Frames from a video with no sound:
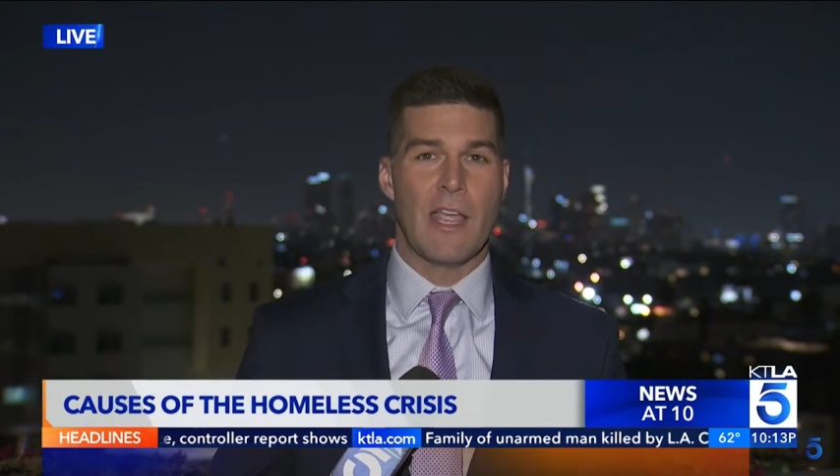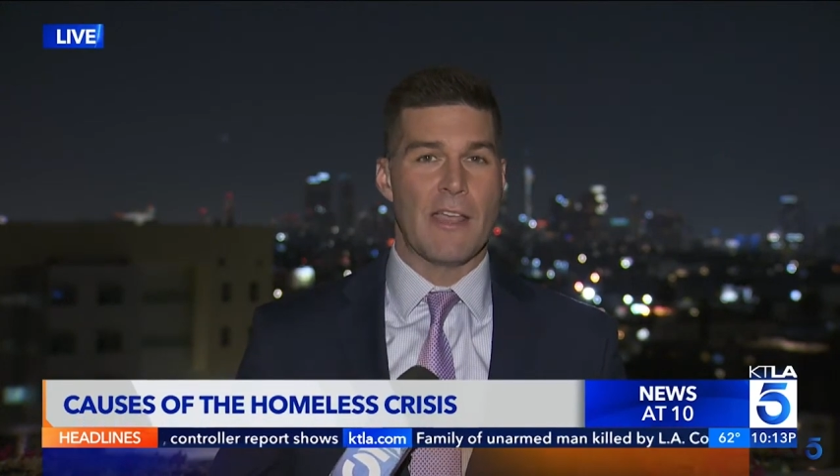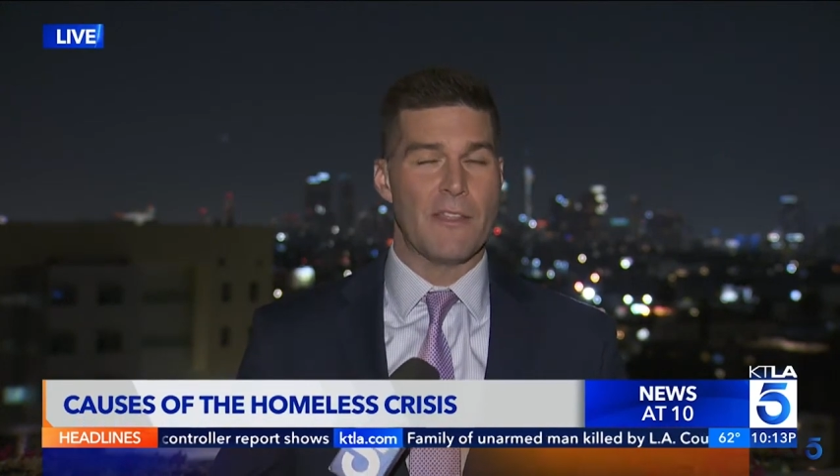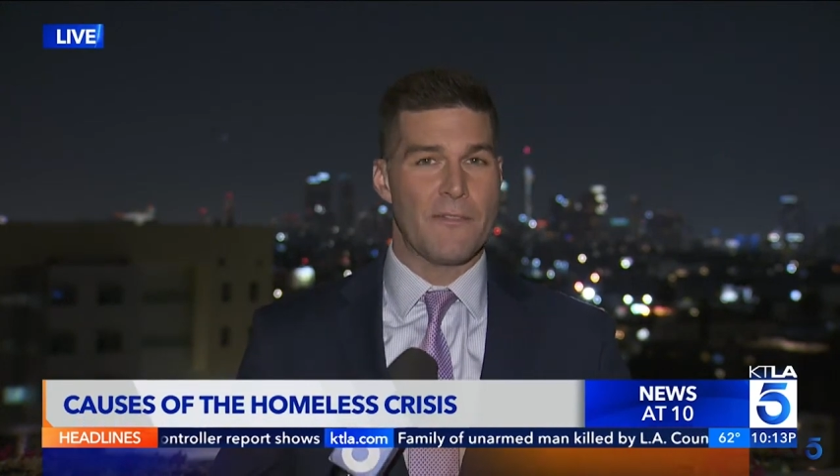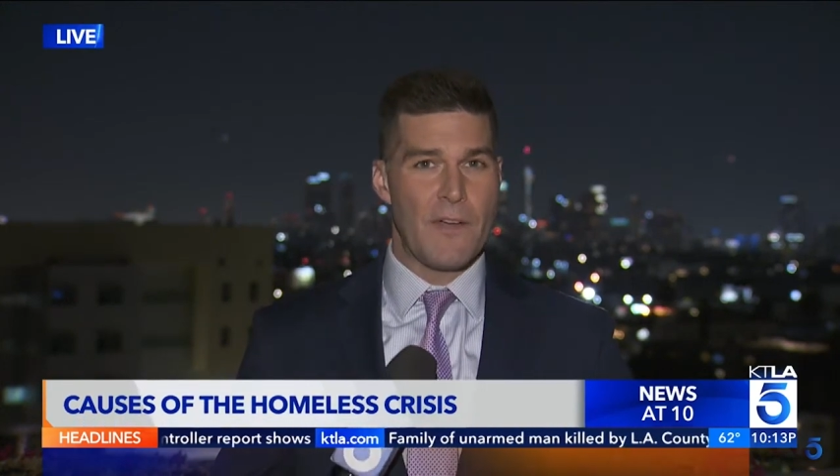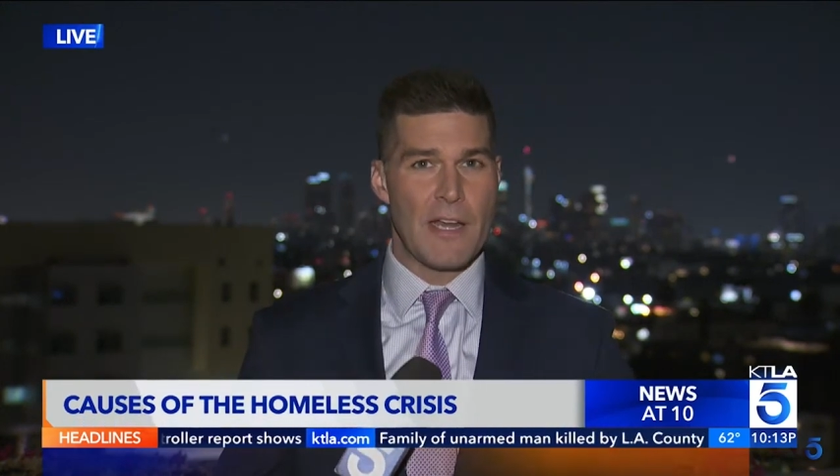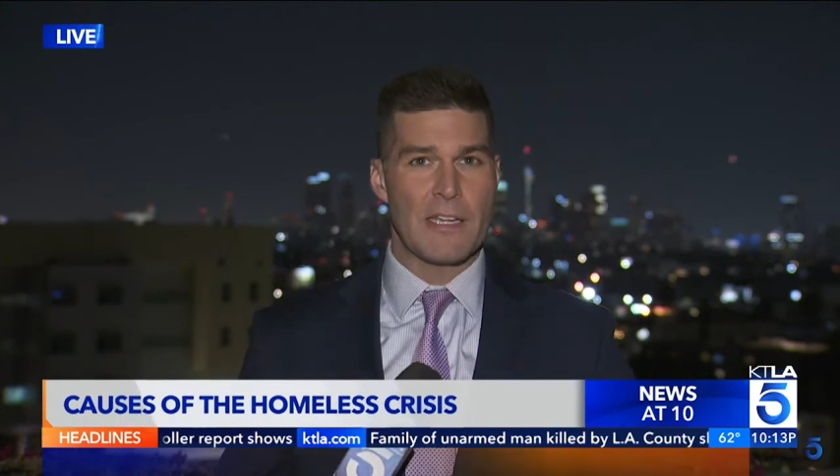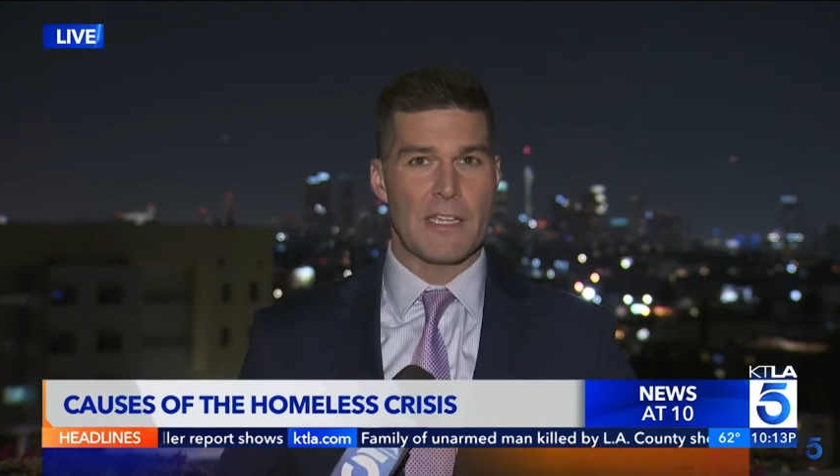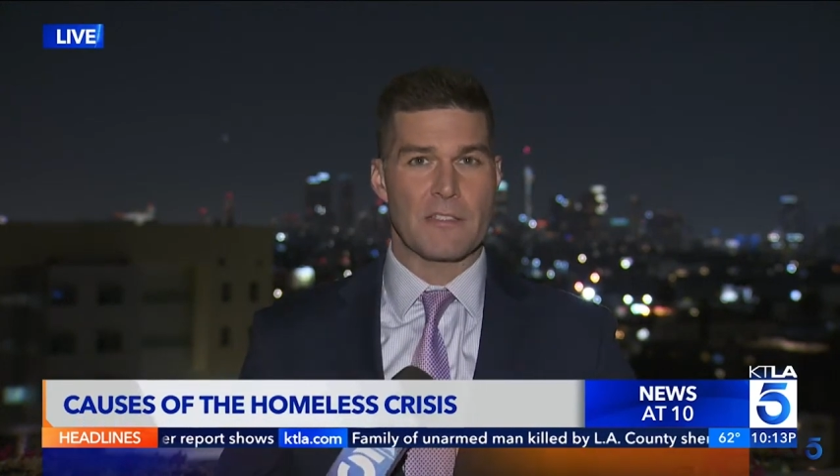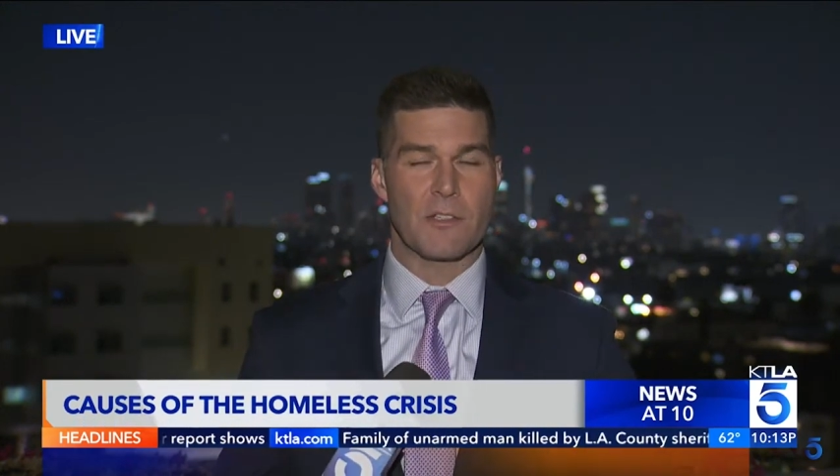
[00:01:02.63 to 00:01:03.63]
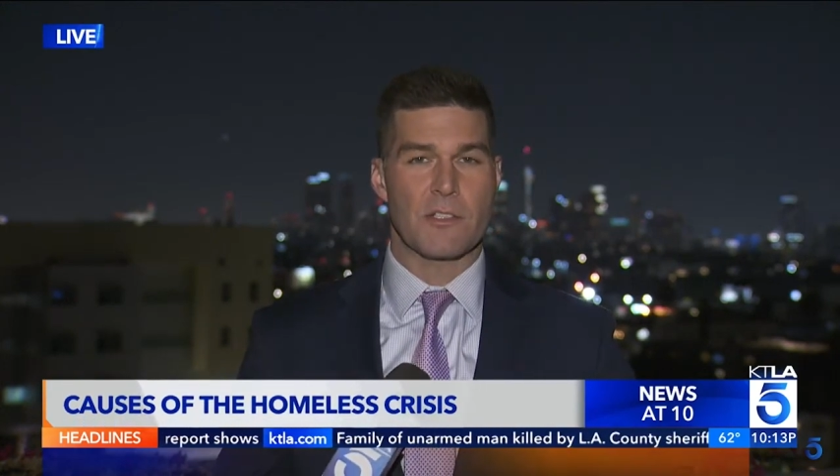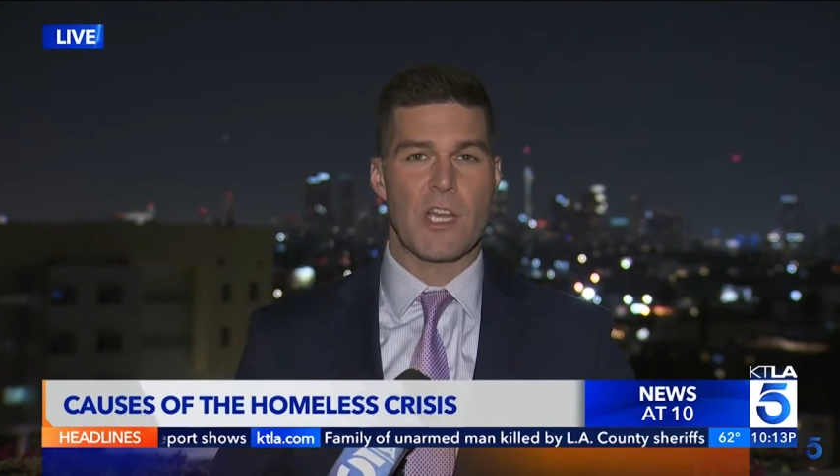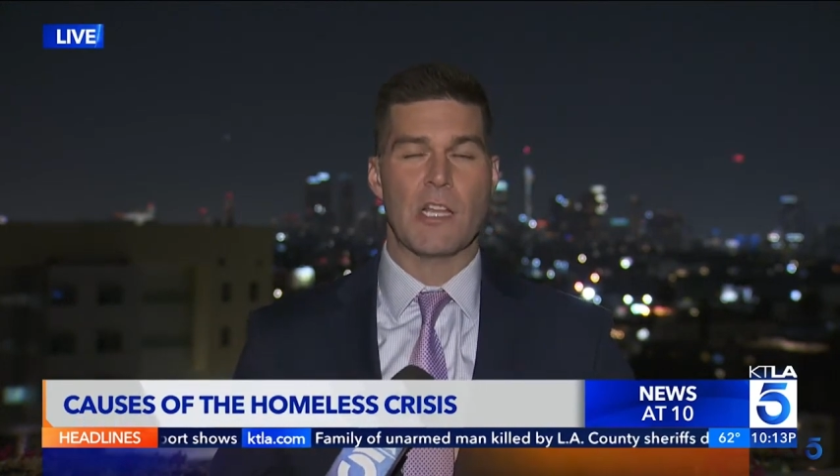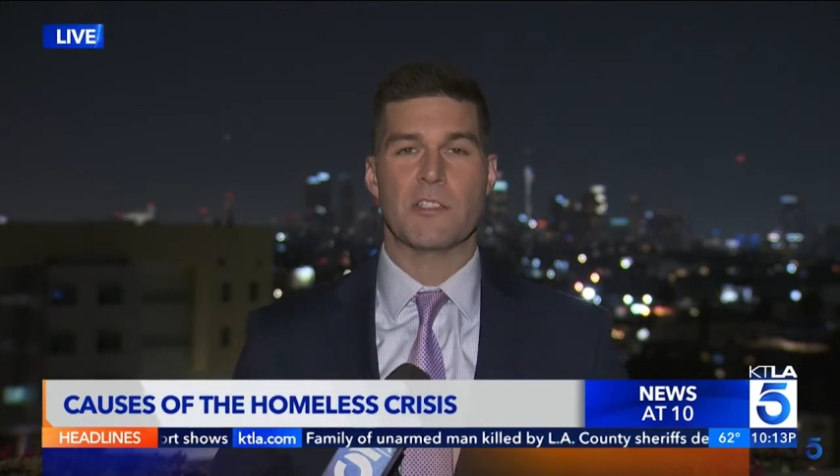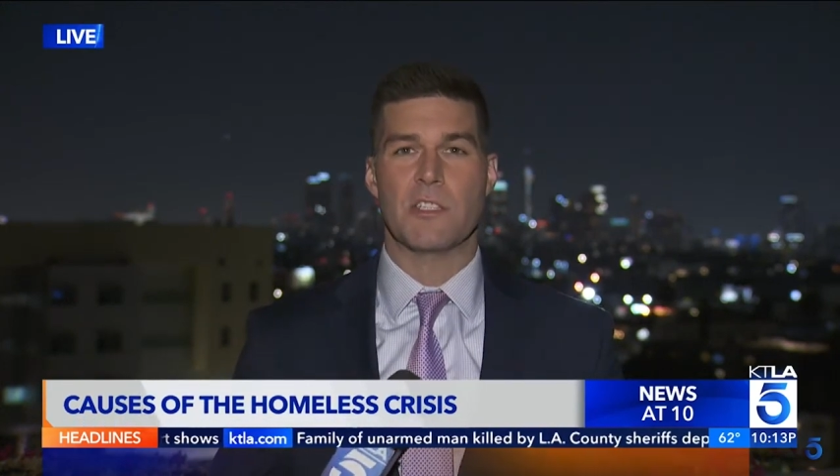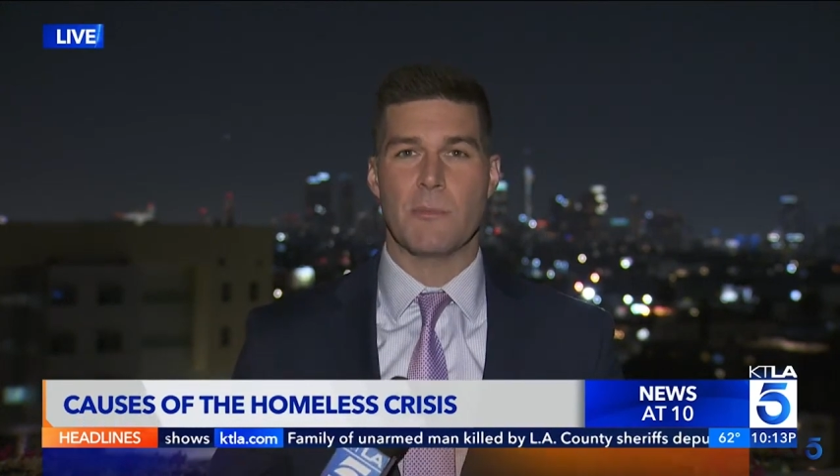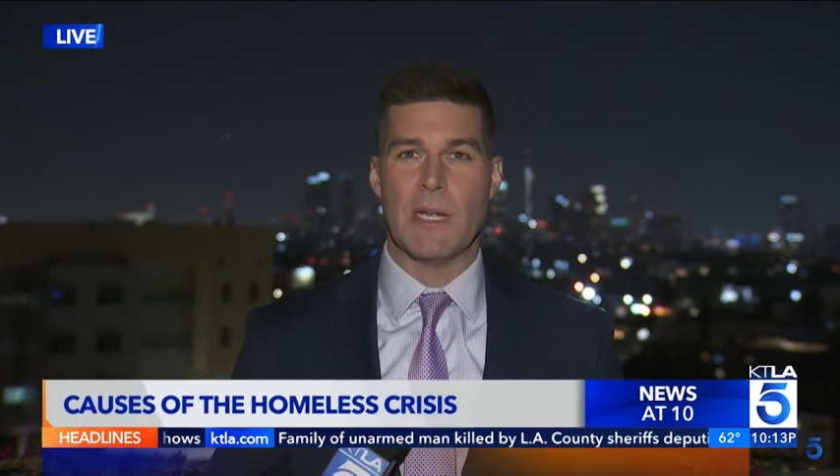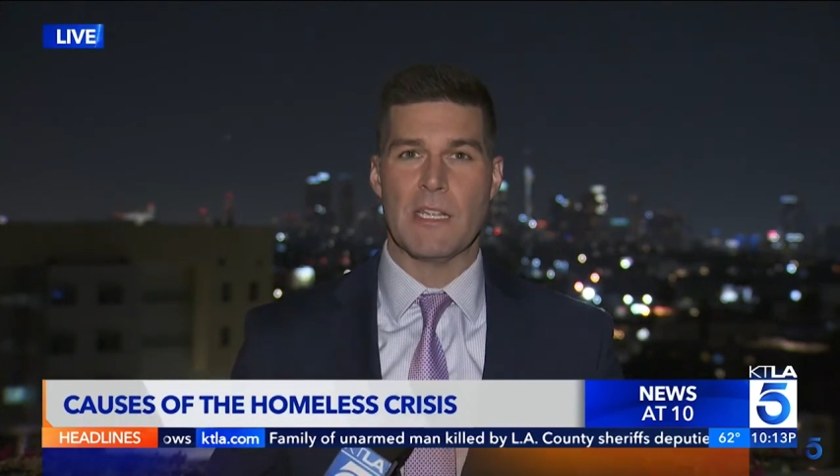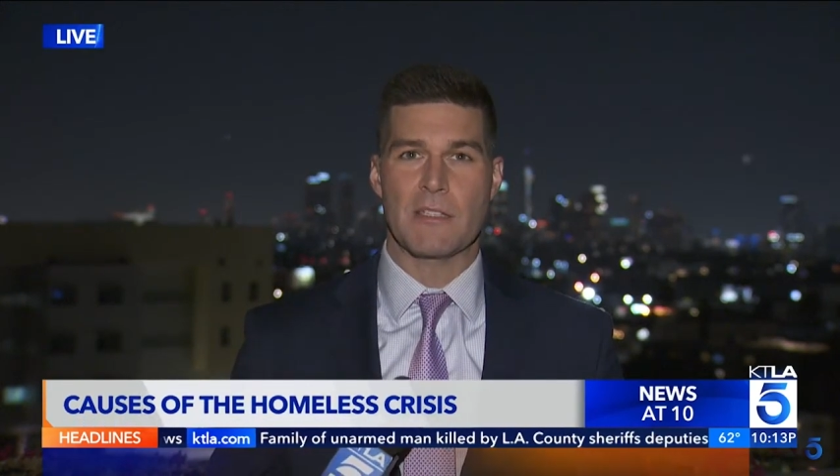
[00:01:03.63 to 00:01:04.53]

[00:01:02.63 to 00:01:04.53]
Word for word: And the findings are challenging many